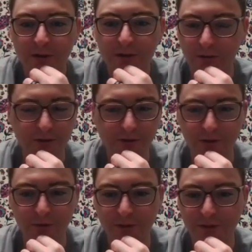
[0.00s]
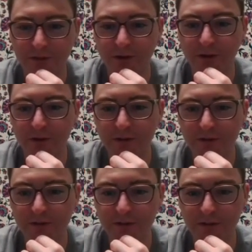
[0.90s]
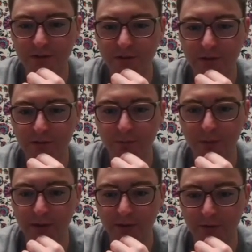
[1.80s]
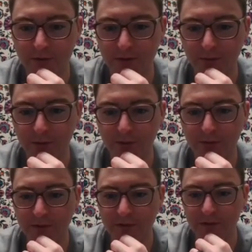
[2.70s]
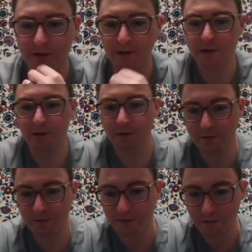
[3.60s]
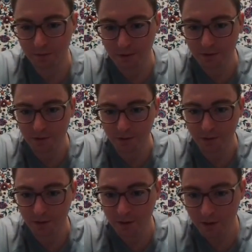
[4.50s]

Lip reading: Or Sonoma, sorry, 62,000 miles. I wonder if that's an Air, if this is original.